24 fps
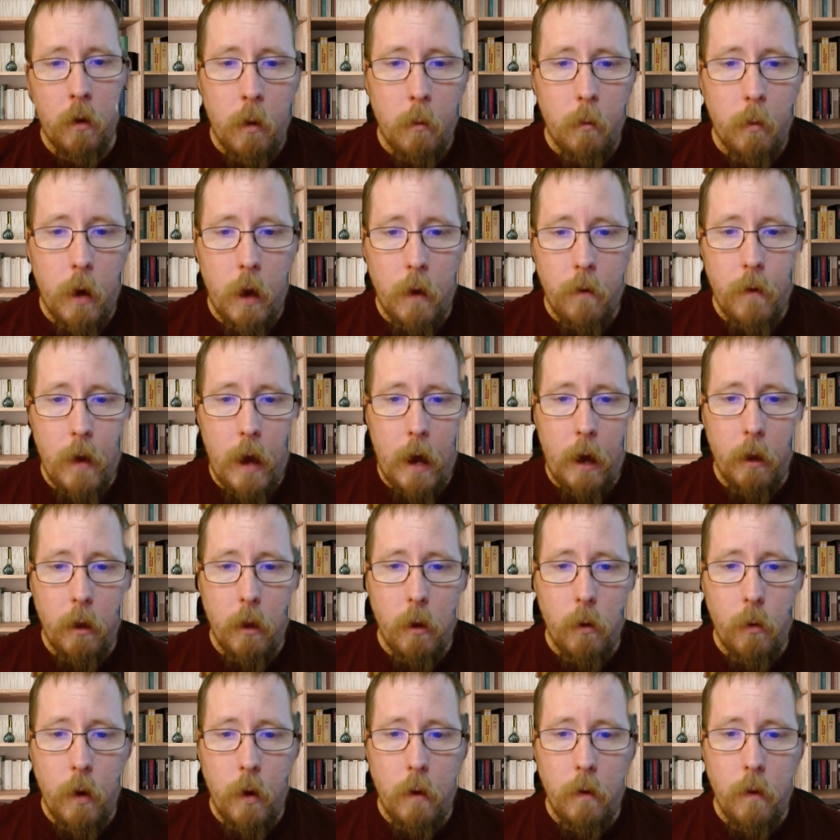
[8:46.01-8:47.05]
By
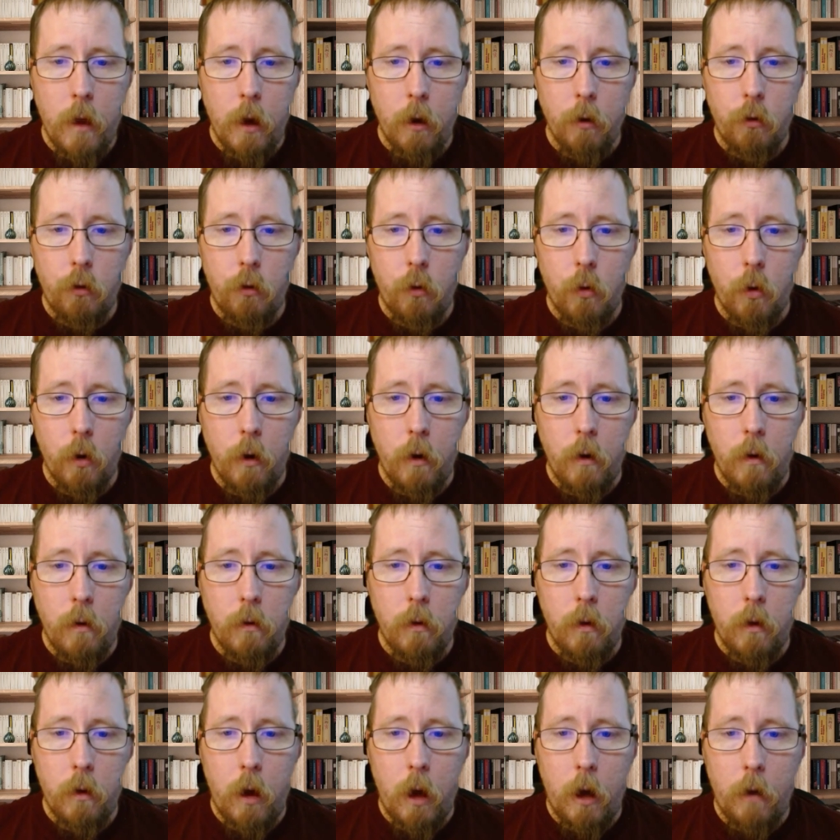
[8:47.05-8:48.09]
valuing their stories
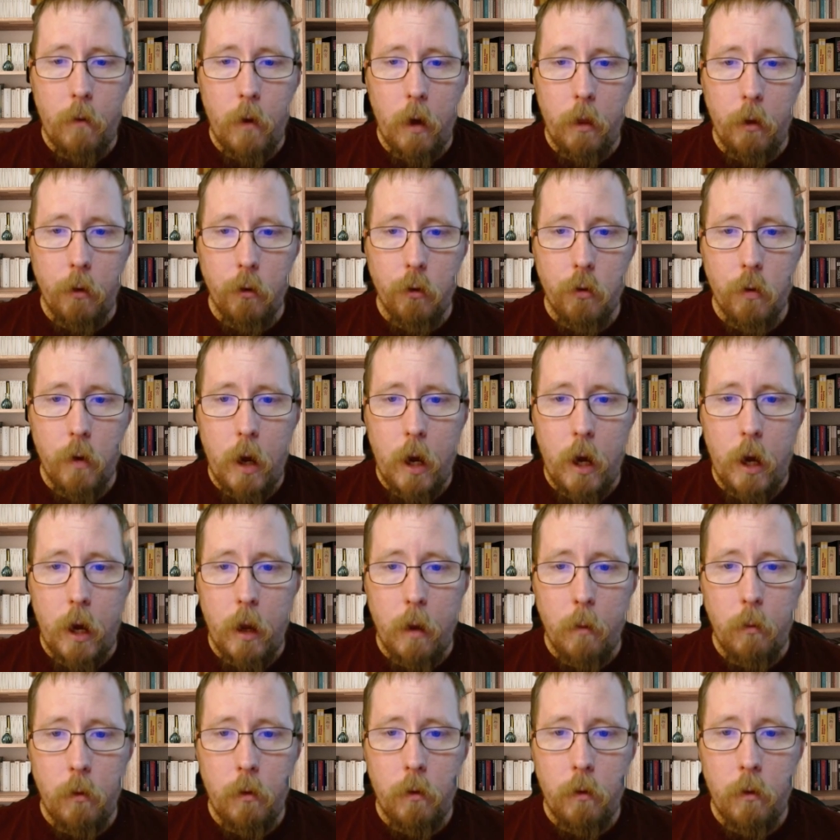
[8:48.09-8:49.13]
of other
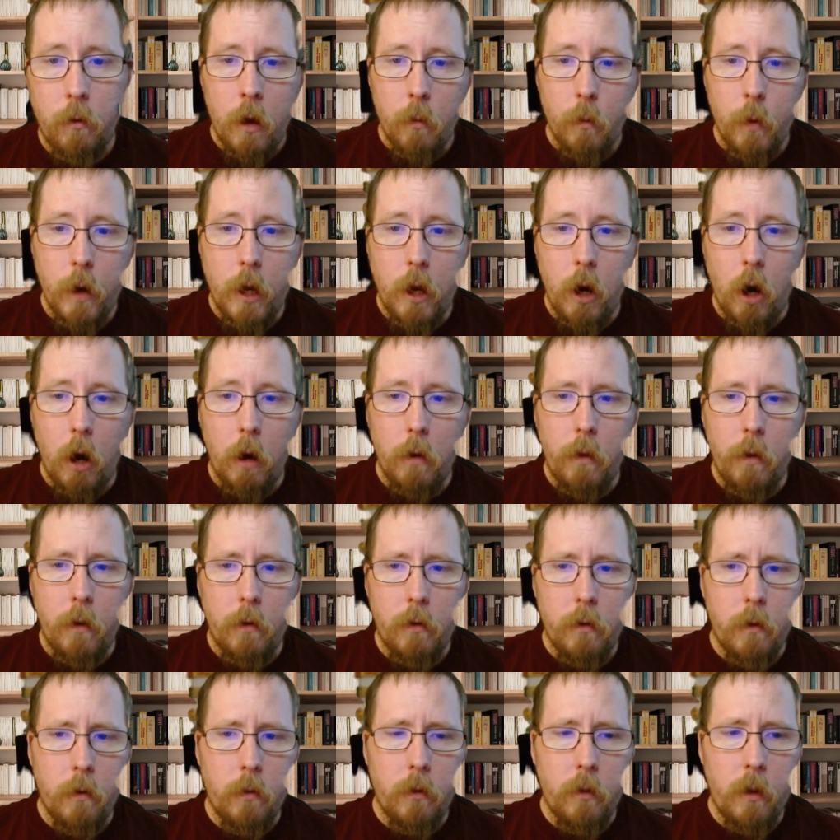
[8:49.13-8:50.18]
tribes,
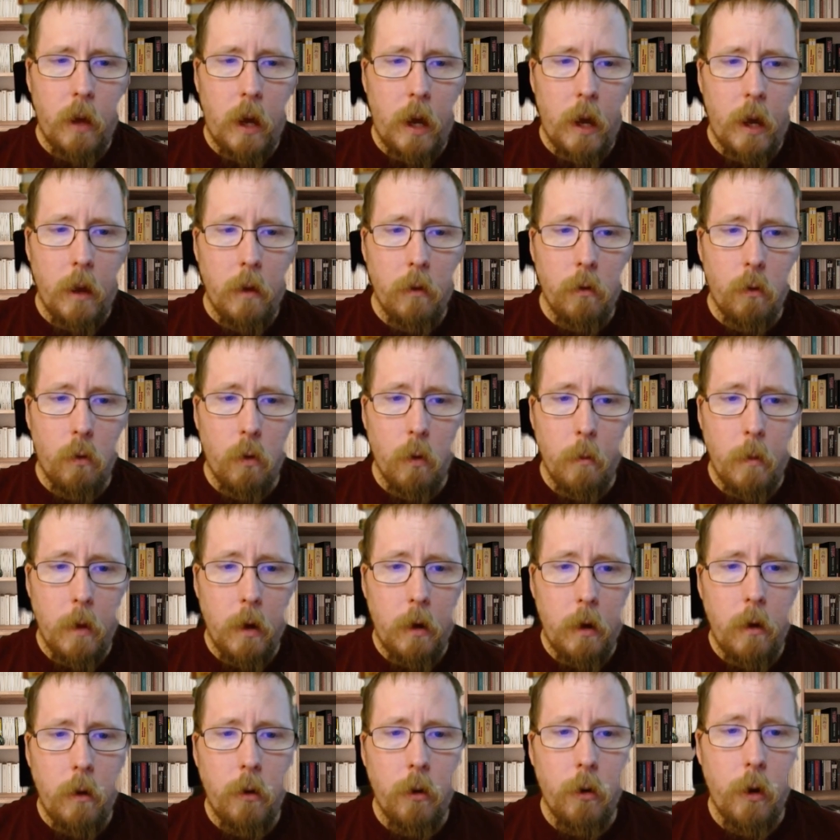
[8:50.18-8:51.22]
regardless of size or
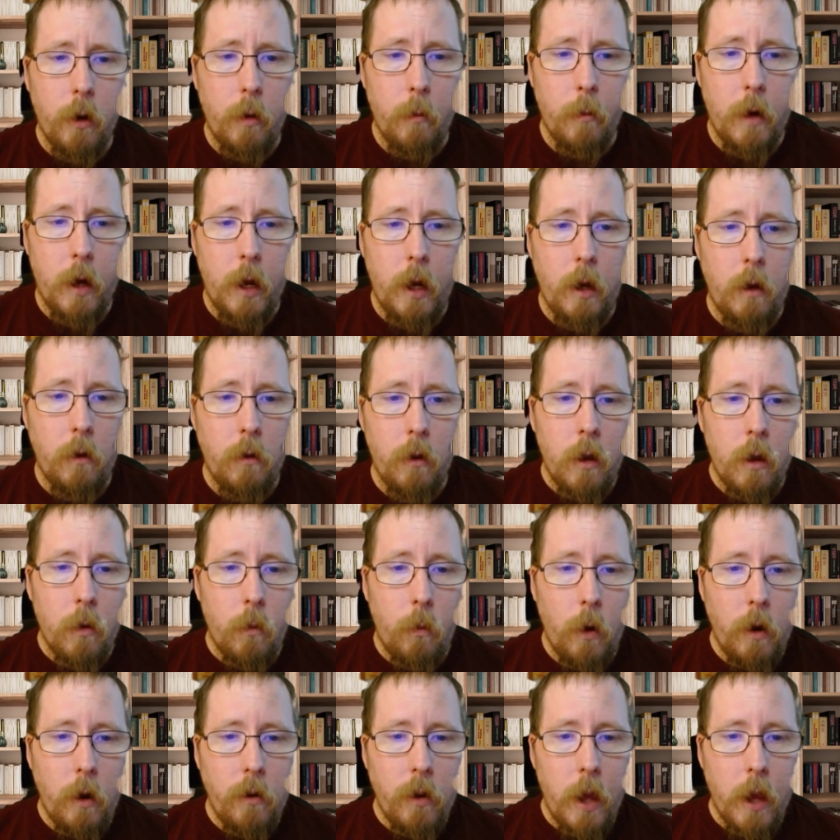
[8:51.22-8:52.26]
military might,
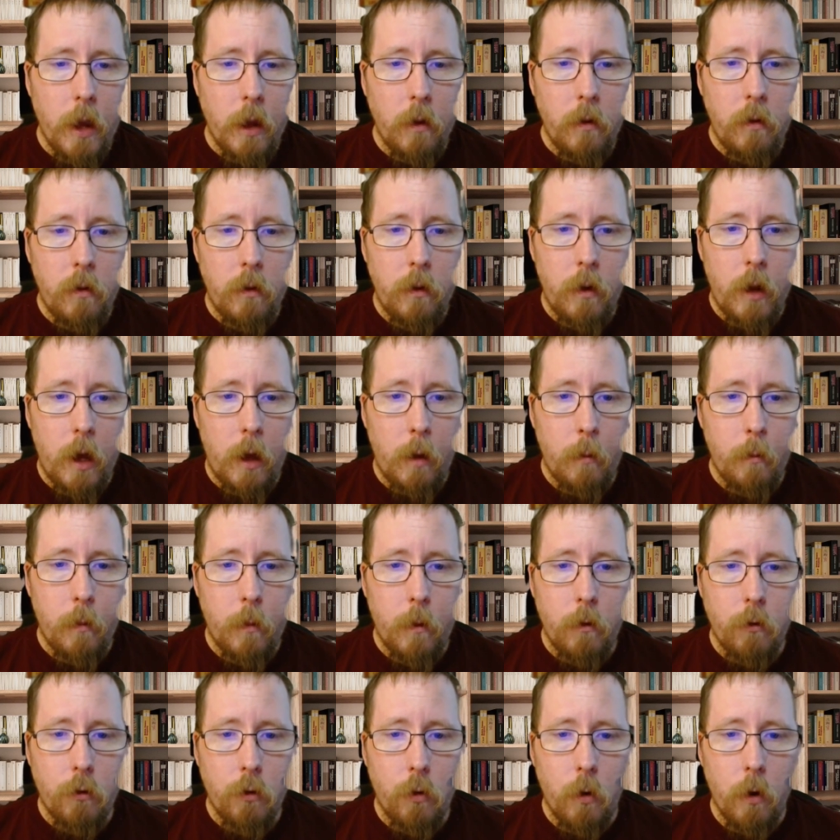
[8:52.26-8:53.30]
we take a step
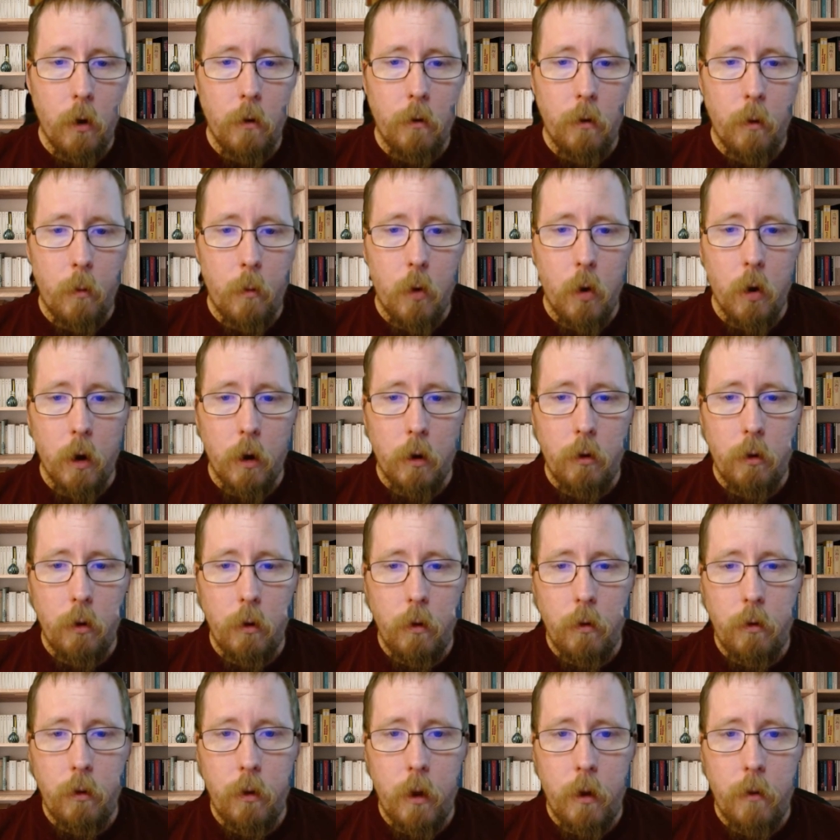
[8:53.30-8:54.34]
towards a more
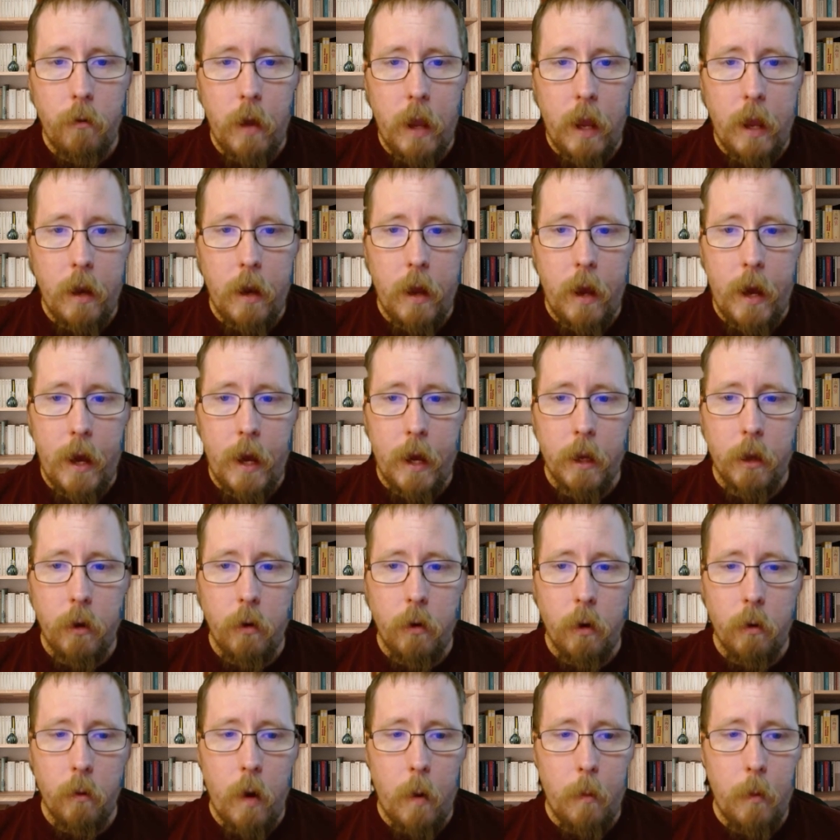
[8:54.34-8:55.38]
inclusive and
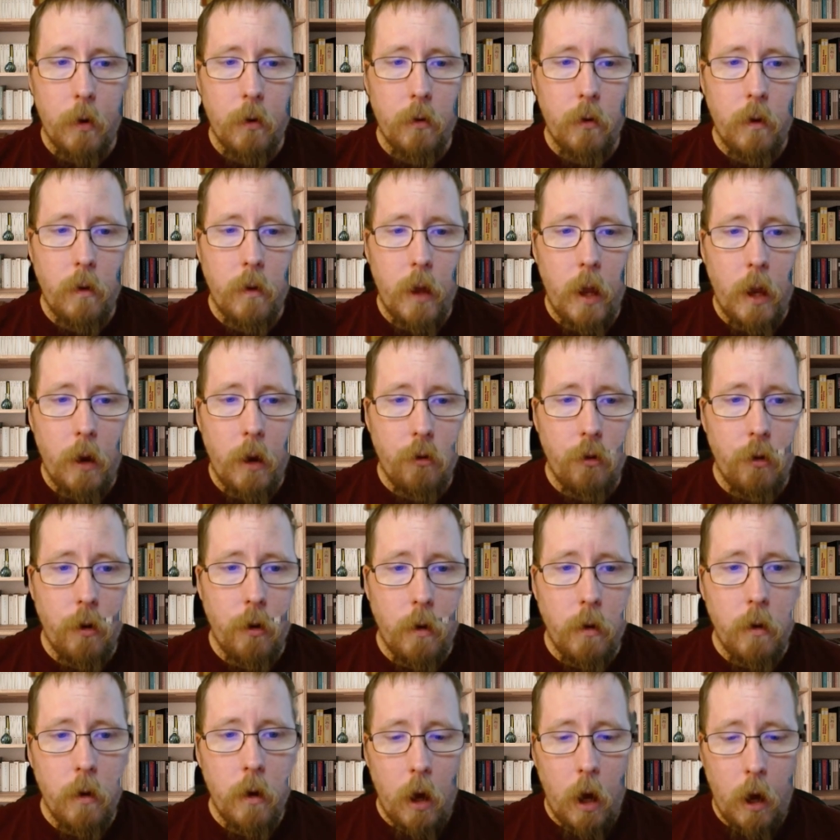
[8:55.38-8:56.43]
accurate
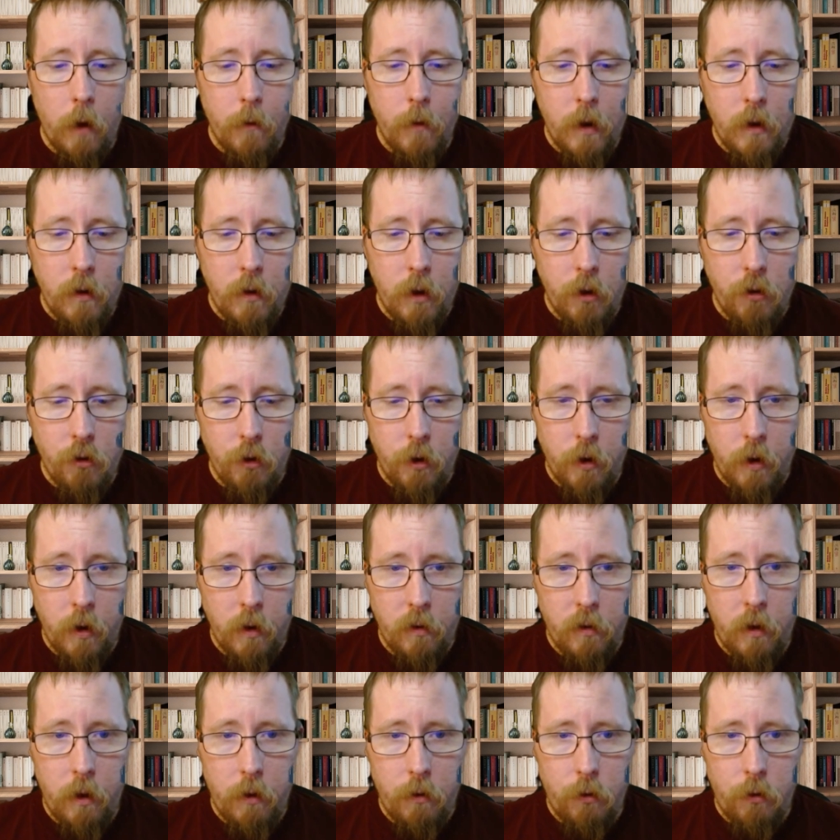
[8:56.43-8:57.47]
representation of
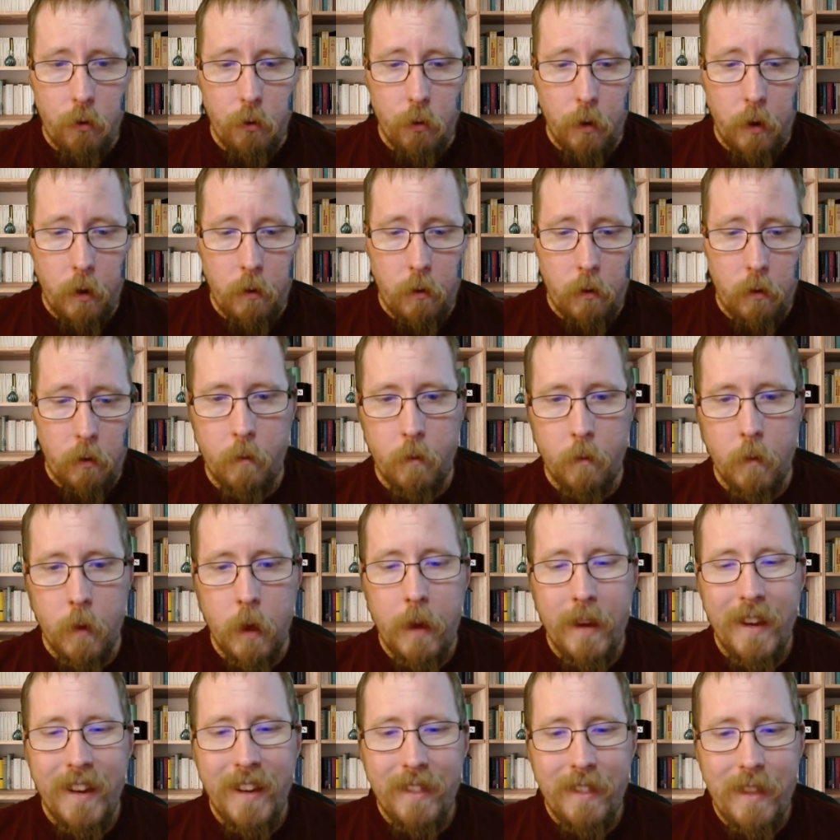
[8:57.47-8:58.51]
Indigenous histories.
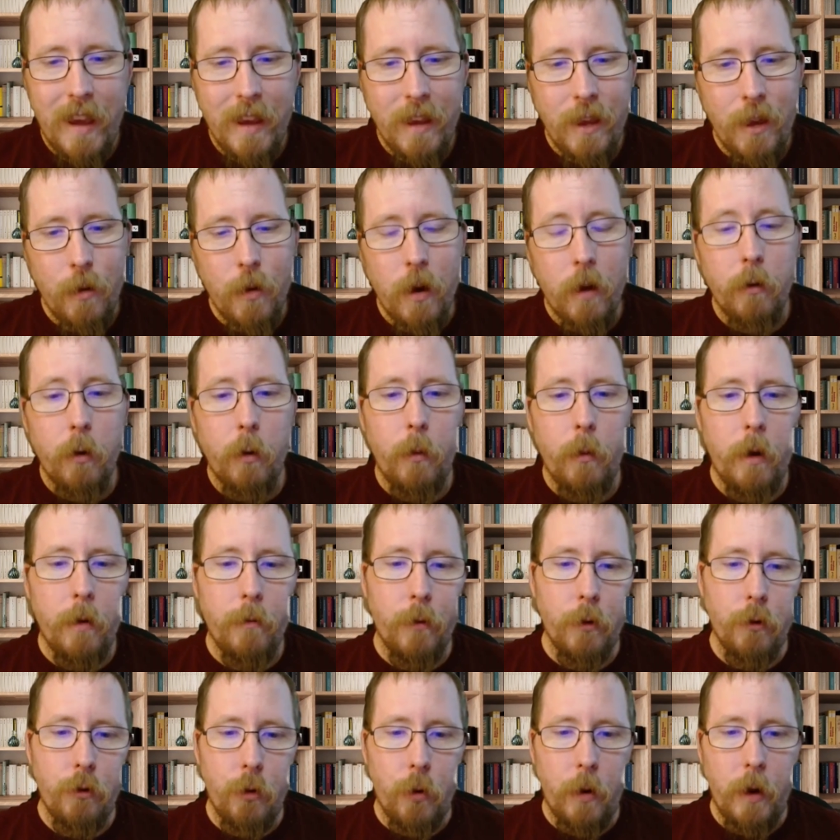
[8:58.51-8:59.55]
Thank you everyone for joining
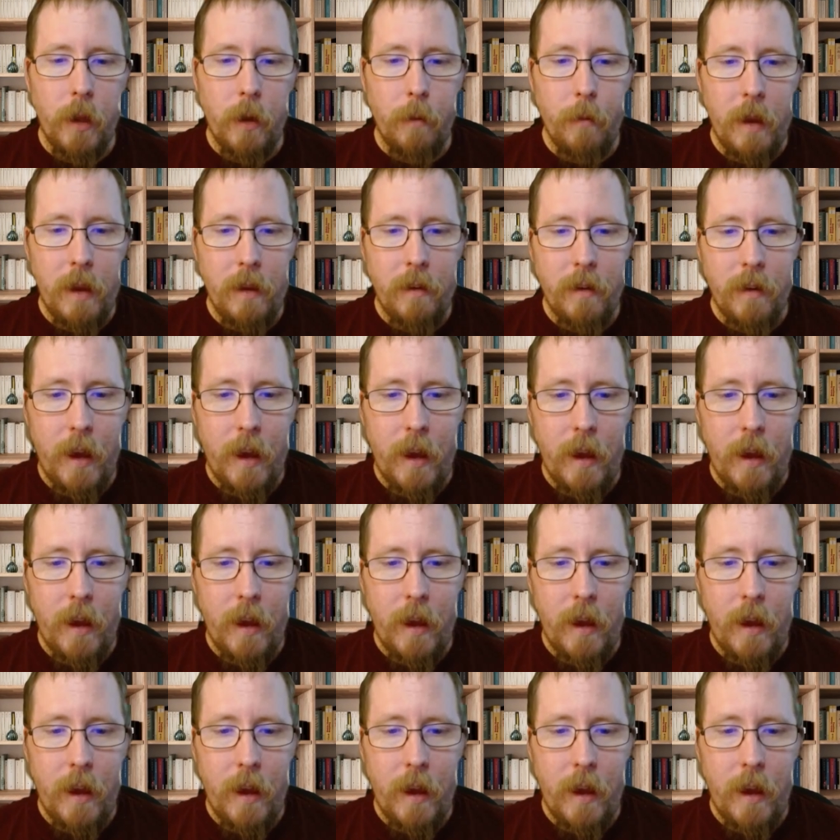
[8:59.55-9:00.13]
me today.